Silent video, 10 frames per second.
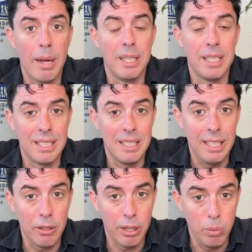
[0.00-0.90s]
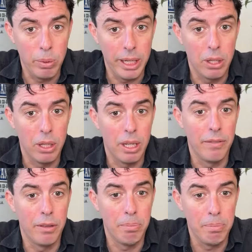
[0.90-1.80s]
the steering wheel
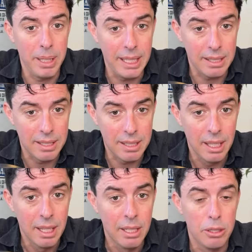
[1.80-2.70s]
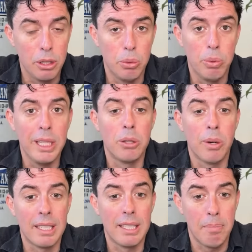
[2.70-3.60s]
of the Beast to
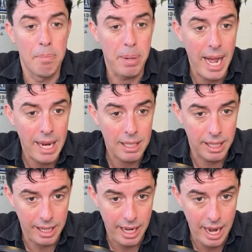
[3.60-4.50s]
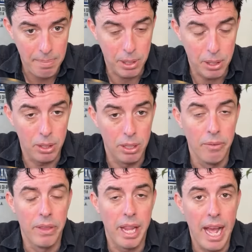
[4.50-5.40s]
redirect it back to the Capitol
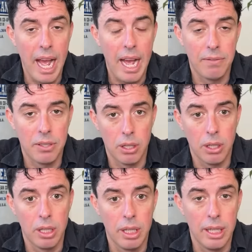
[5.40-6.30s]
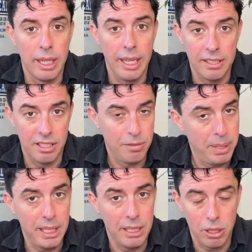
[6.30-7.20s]
after his
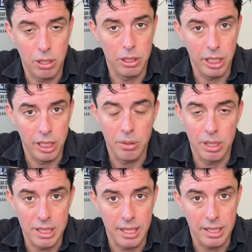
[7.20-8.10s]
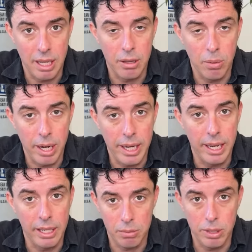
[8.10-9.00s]
speech on January 6th at the White
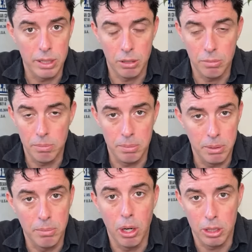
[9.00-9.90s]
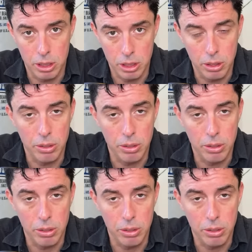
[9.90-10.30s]
House, where he told people to march to the